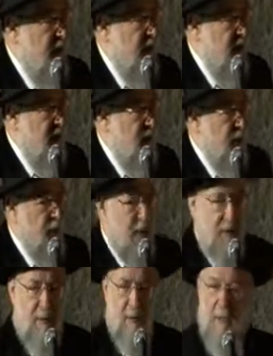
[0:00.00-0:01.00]
Hitler's
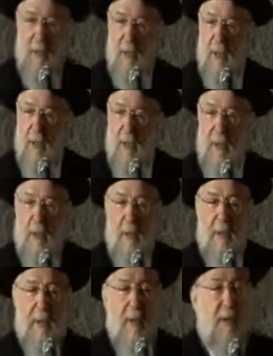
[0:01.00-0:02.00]
book.
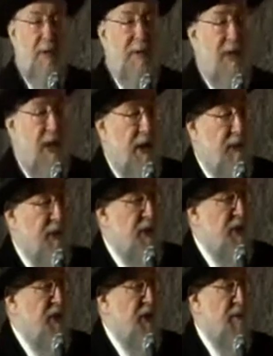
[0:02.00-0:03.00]

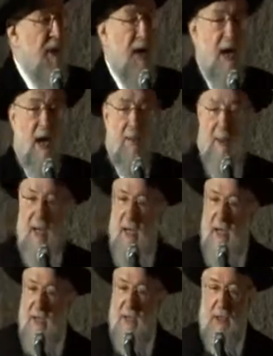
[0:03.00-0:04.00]
33 became a
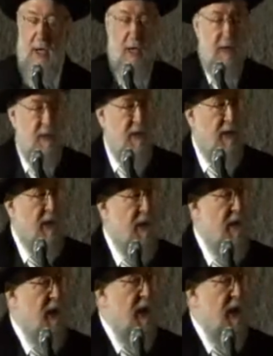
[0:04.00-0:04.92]
chancellor,